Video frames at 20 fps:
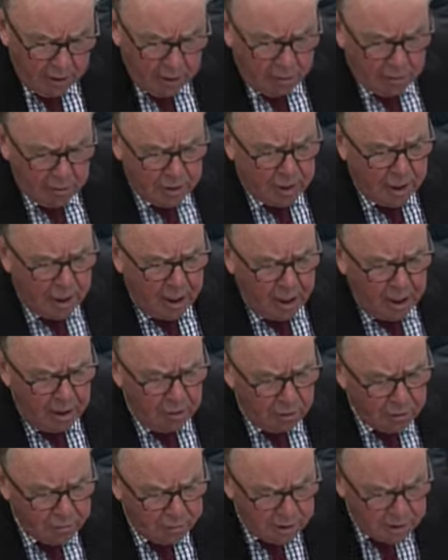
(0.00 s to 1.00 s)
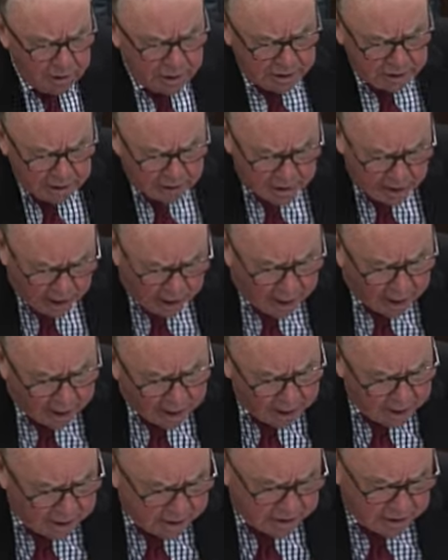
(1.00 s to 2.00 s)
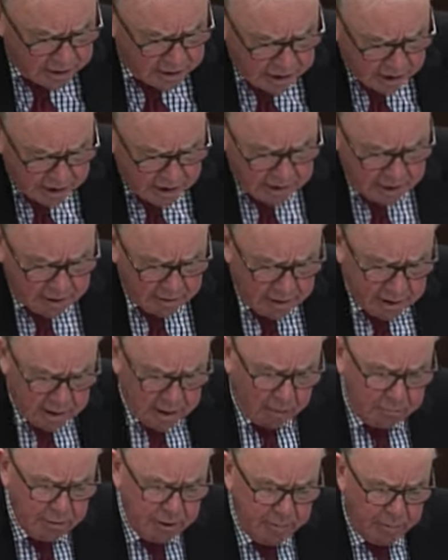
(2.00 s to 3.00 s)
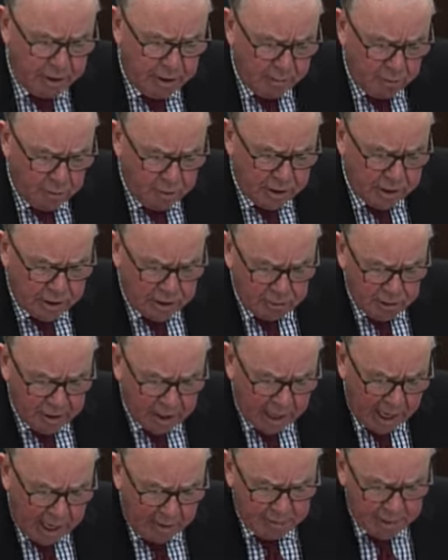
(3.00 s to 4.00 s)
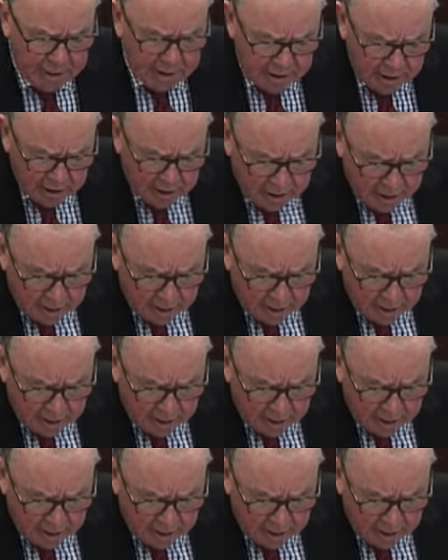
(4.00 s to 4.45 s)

Lord Kerr, Lord Wilson, and I suggest that the sum to be awarded to a claimant